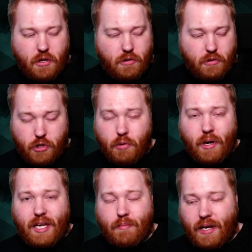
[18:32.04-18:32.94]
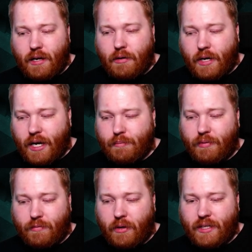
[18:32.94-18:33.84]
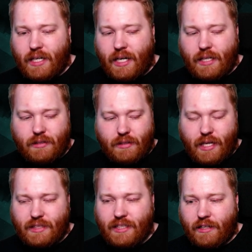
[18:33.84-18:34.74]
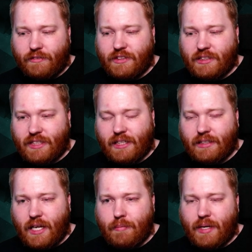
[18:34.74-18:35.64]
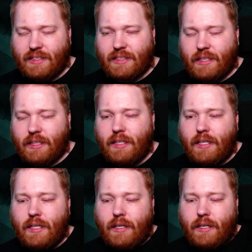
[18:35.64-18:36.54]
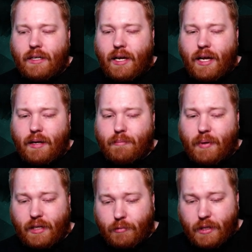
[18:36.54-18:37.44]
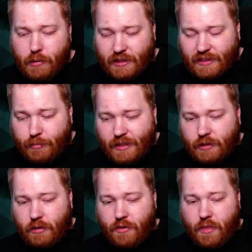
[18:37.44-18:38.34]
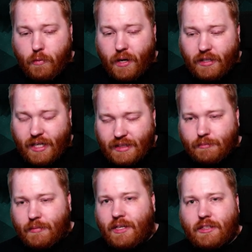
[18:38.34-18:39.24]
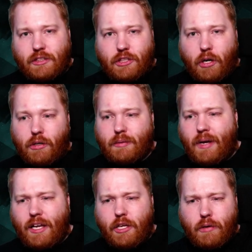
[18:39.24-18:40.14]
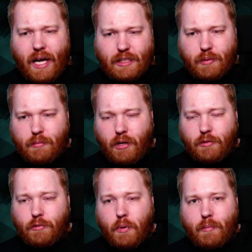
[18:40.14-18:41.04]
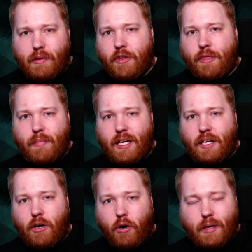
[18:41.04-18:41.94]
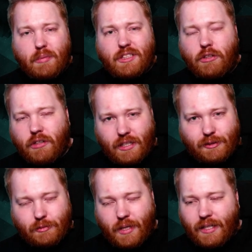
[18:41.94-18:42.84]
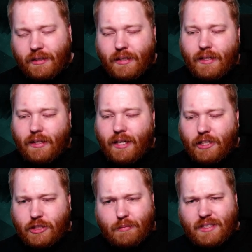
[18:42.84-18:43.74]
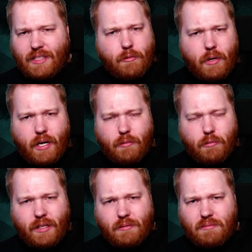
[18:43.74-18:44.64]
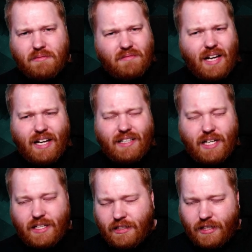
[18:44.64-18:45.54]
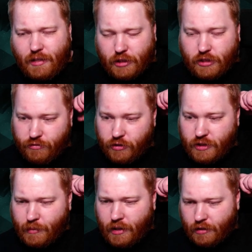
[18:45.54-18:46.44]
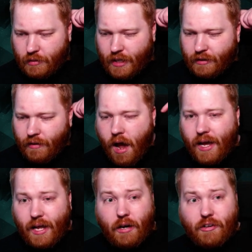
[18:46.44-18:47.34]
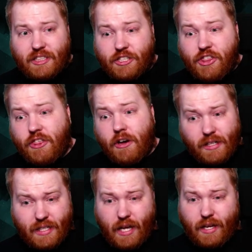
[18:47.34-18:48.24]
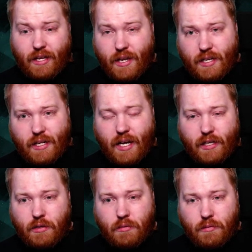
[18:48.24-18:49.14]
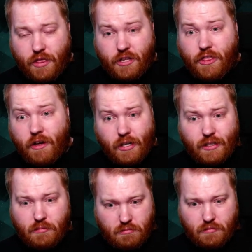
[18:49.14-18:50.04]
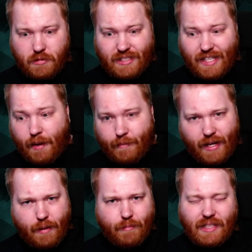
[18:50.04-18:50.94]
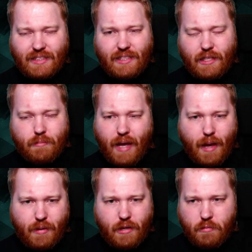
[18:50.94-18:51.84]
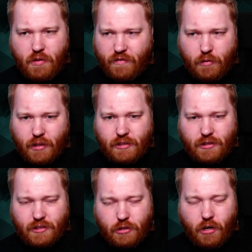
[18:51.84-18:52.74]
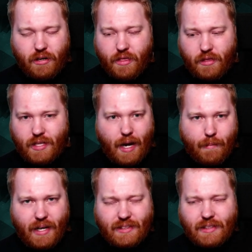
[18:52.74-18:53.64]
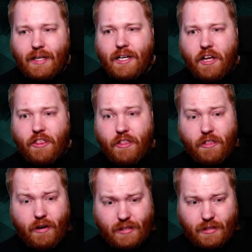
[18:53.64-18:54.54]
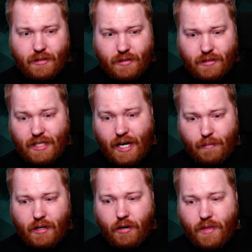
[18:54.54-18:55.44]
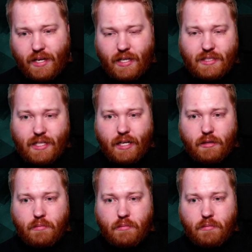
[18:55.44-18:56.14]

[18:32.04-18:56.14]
knew any better, right? Before he died at the end of the second day, basically. But when he was in the bistro, the one customer told him, hey, you asked me about a woman with big honker bazonkas, right? And Shinpei's like, wait, what? I didn't? He was confused about it, right? And now the third day that he like, the third timeline, basically, maybe if you wanted to call it timelines, the third time now that he is like,